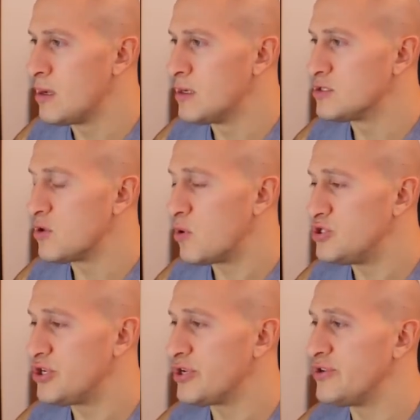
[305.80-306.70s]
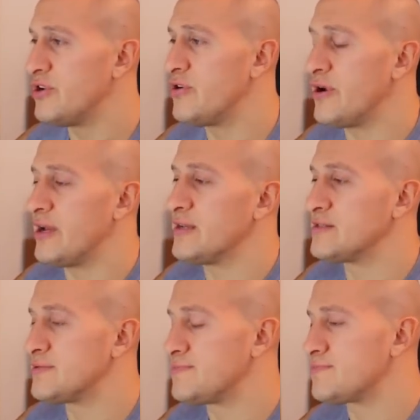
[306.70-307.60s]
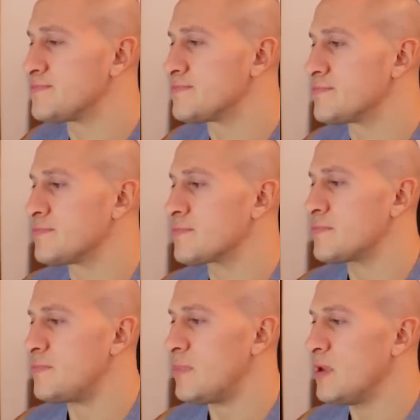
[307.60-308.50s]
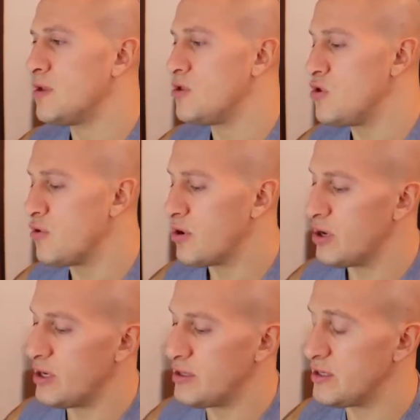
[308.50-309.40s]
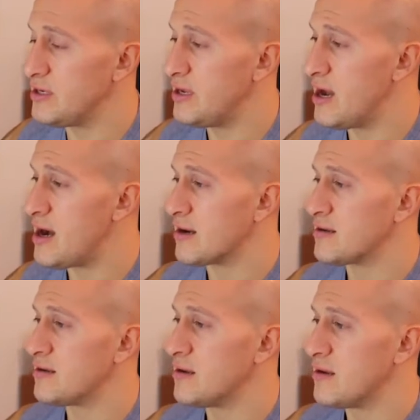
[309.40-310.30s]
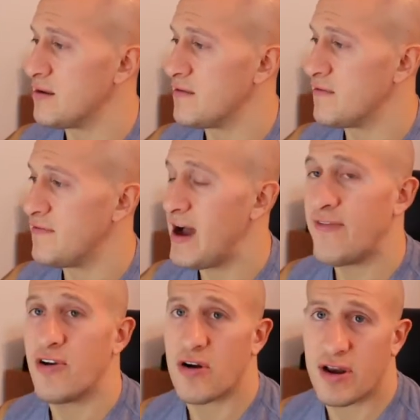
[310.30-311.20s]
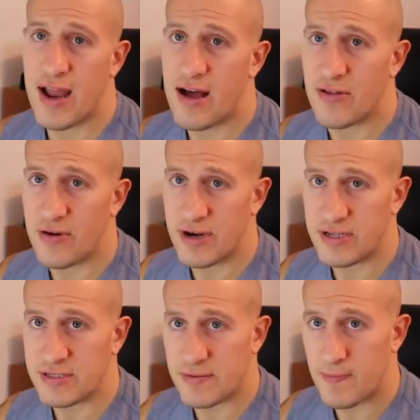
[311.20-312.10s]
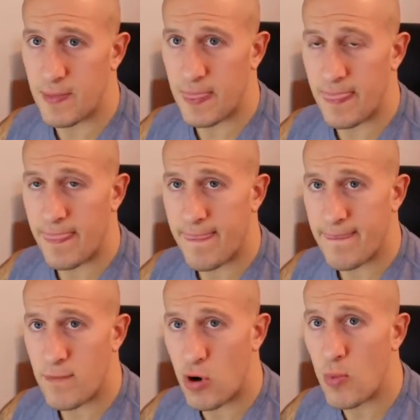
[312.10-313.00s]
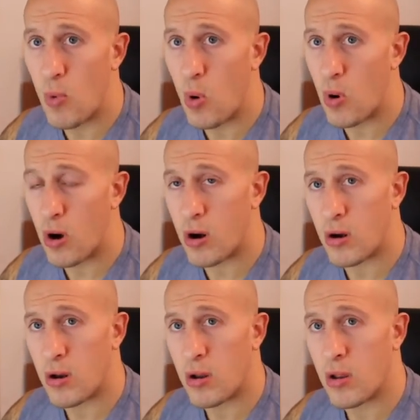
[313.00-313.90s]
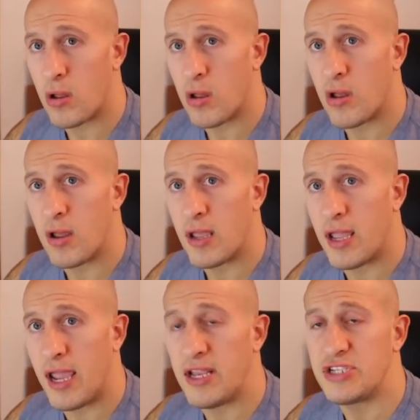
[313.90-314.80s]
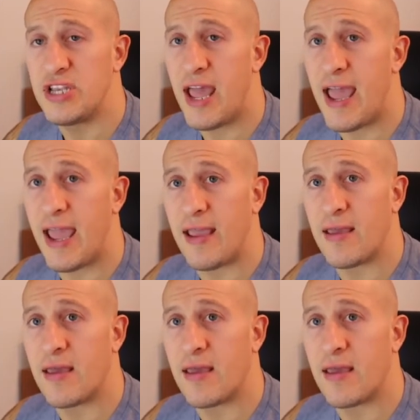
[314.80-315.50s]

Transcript: So what you can do is you could deduct 500 calories or more each day